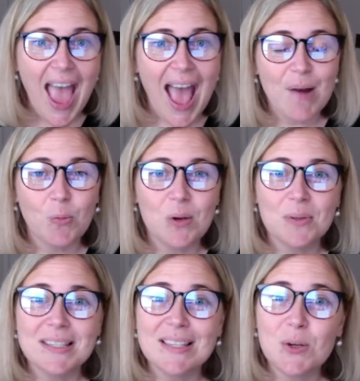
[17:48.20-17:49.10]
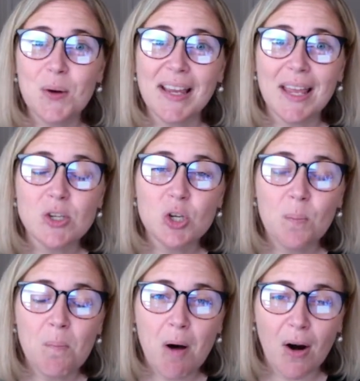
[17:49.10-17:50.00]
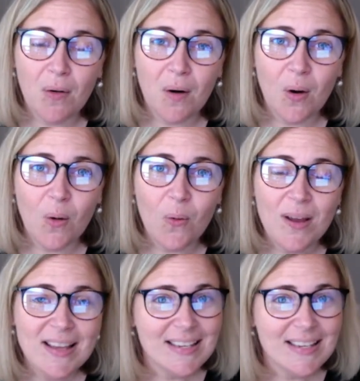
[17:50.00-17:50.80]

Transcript: And we will see you again tomorrow.